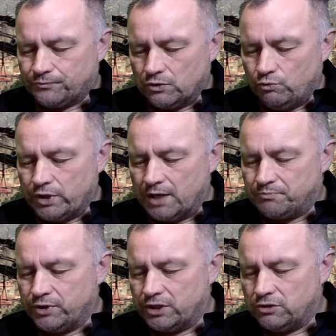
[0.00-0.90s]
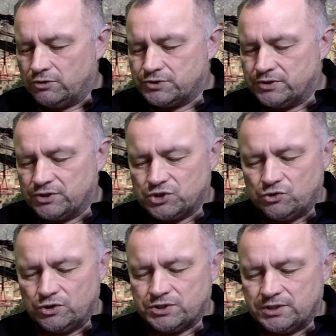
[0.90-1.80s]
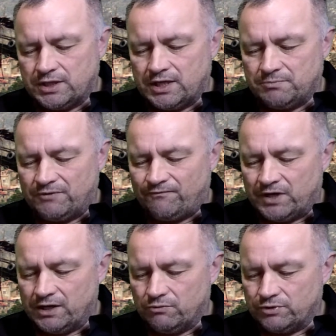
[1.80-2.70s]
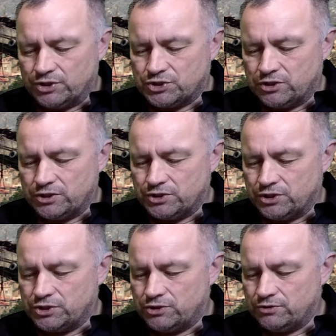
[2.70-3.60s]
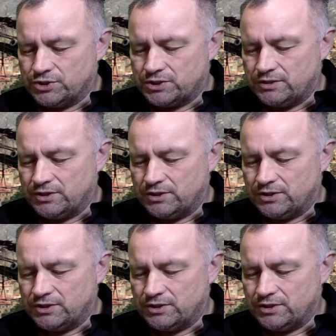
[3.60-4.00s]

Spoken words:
We got pretty close to the source of the enemy fire when the sergeant issued the